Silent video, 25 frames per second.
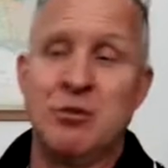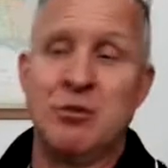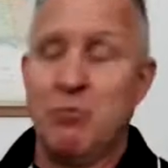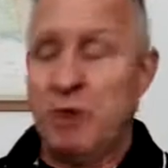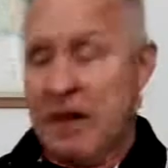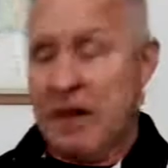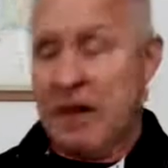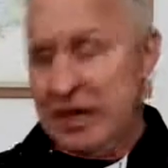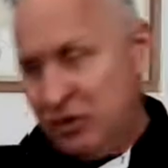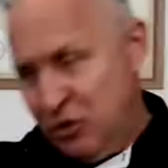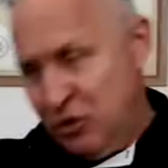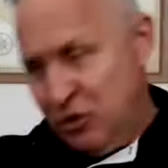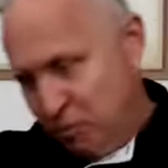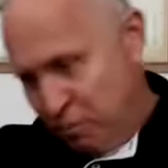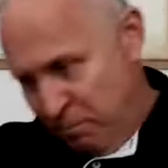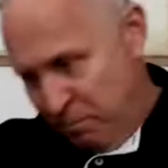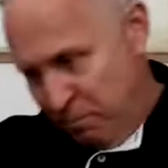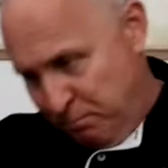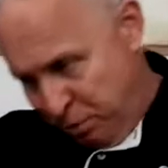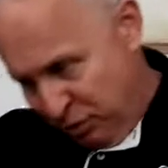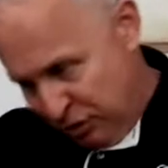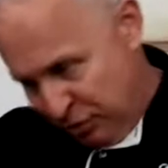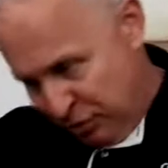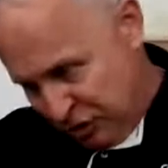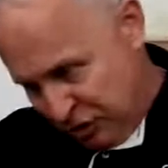So when I do a
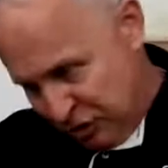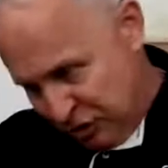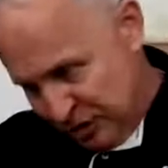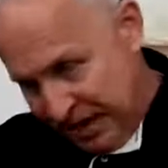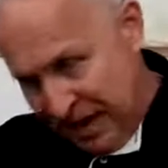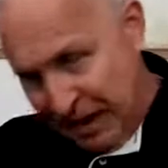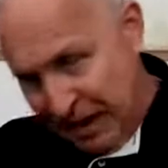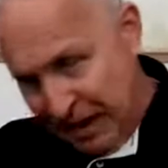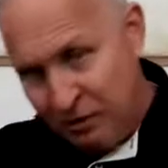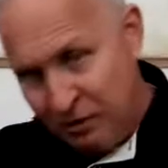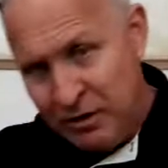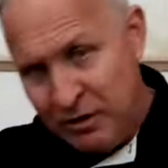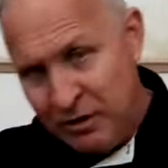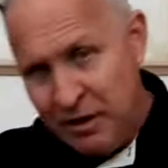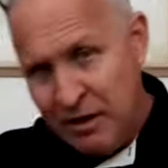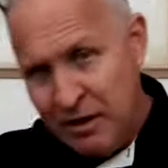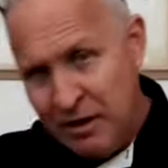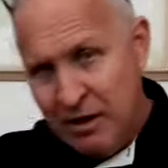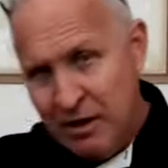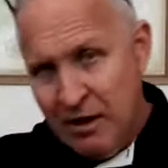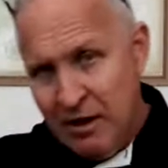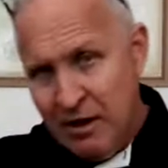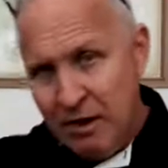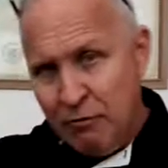pushdown,